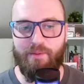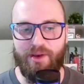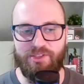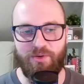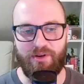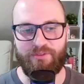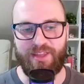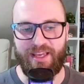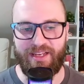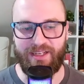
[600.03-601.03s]
my sort of
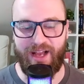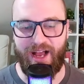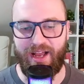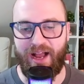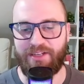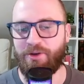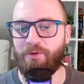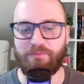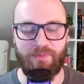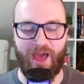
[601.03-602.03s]
thing. I
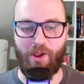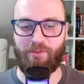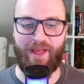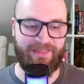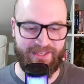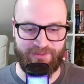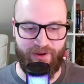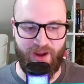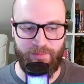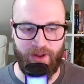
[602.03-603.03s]
don't like this
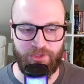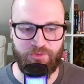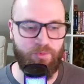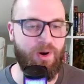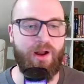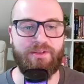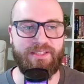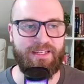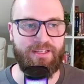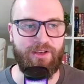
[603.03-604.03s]
very much. Where else
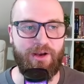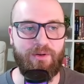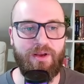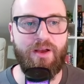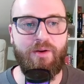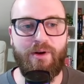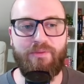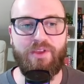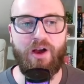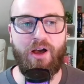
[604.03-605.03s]
can he go? Well,
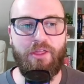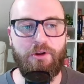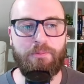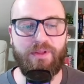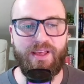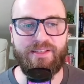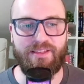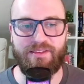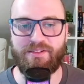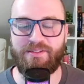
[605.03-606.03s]
the other place,
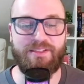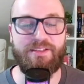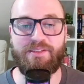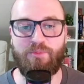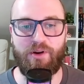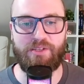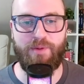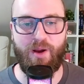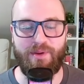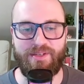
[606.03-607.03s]
and this needs more
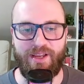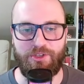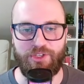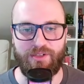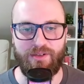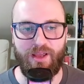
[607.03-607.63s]
experimentation,